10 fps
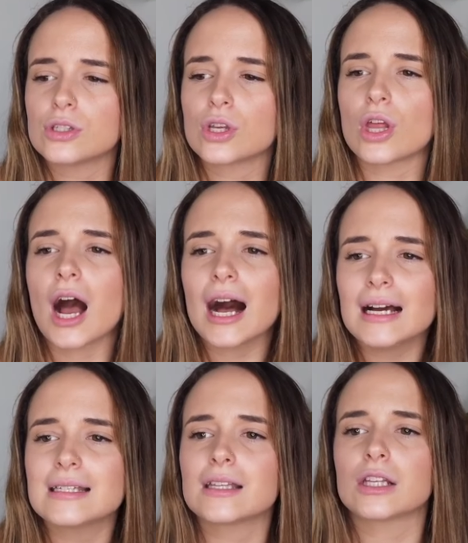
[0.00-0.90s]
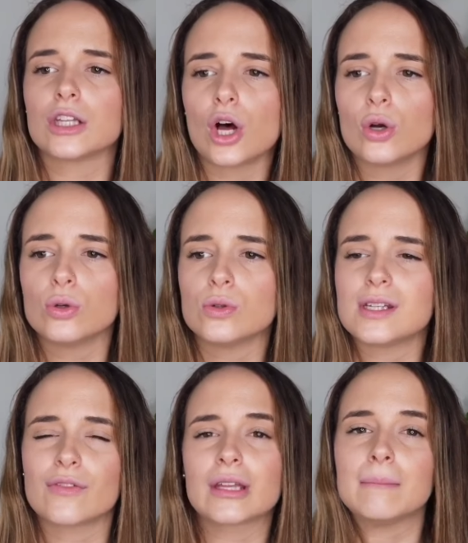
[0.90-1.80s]
So the highs and the lows
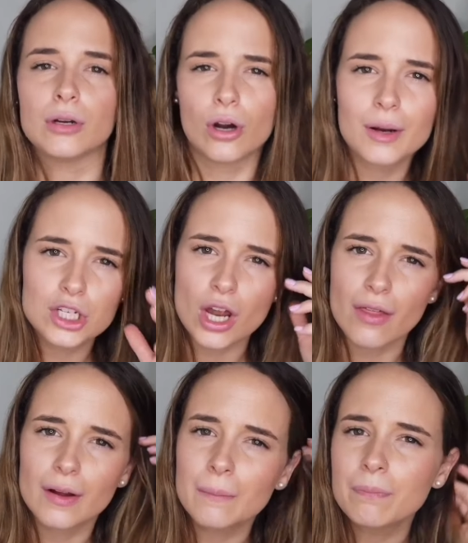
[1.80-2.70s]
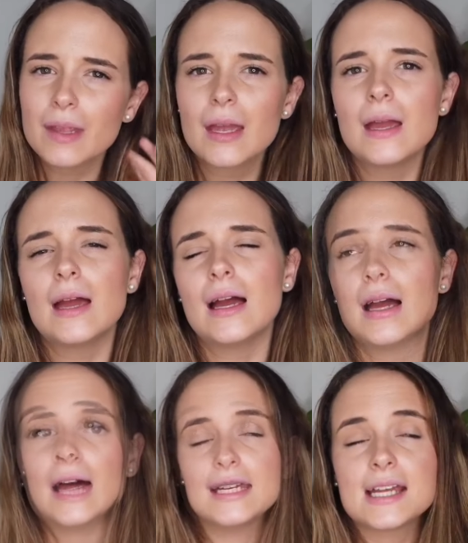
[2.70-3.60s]
definitely mirror each other.
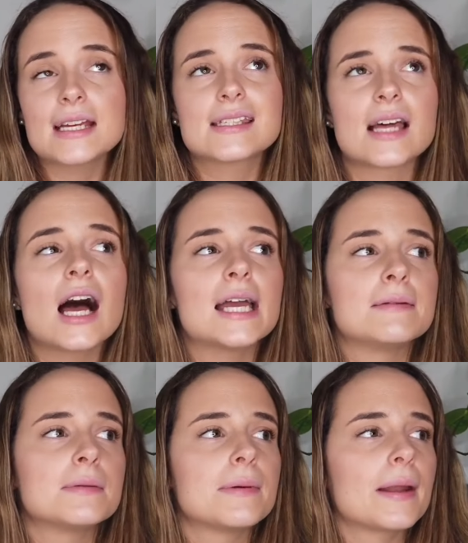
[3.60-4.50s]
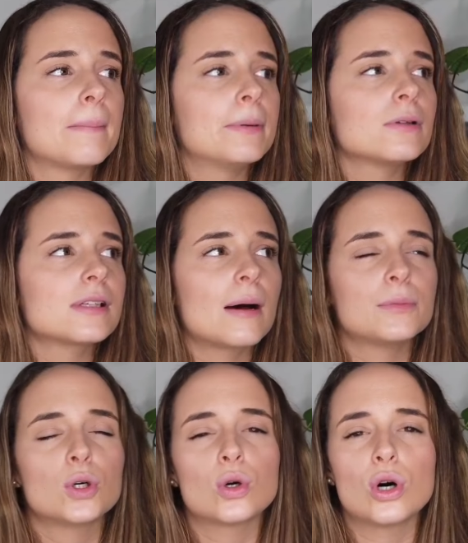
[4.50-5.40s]
And it takes time to be able to build
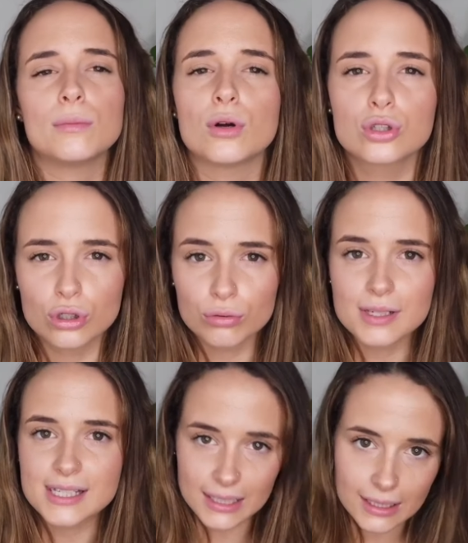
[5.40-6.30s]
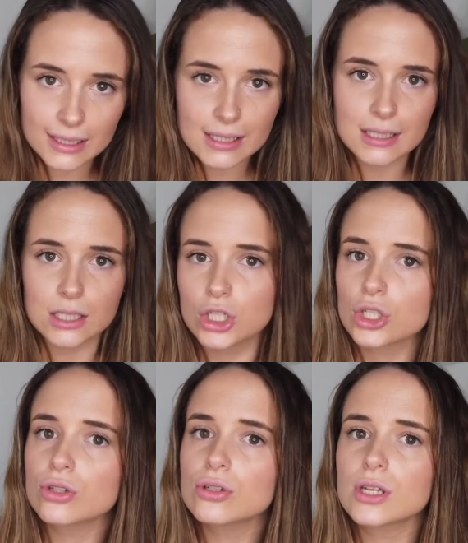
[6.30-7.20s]
up your emotional resilience to
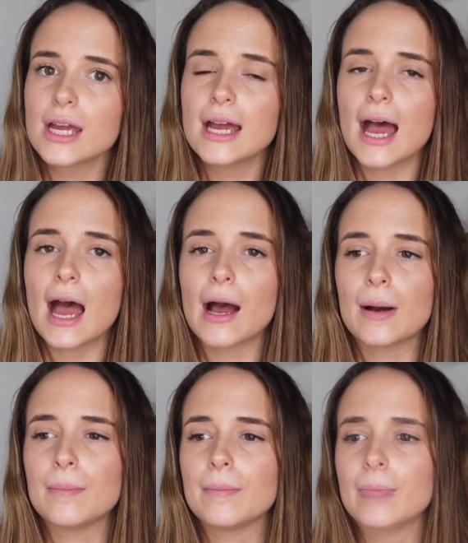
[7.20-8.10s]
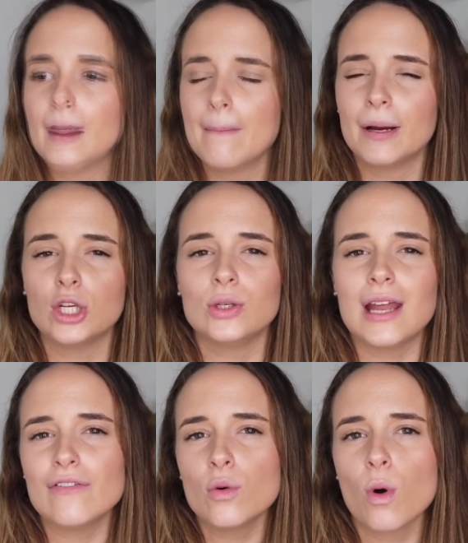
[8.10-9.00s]
issues. But you
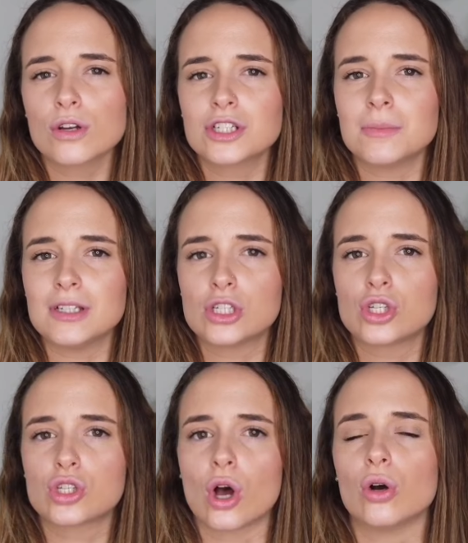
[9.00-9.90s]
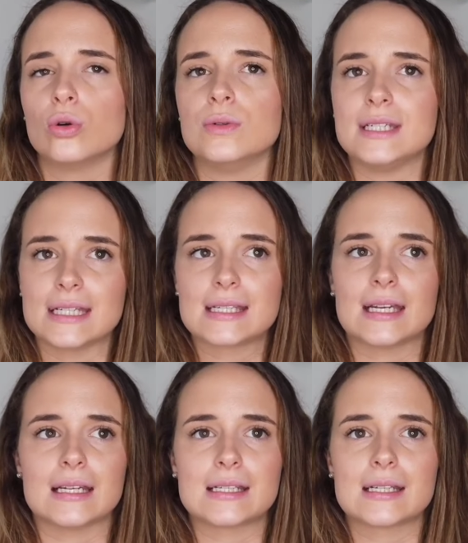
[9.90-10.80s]
never want to be so
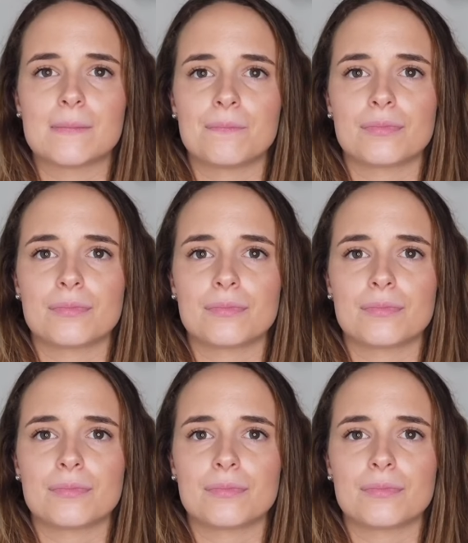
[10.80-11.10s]
distant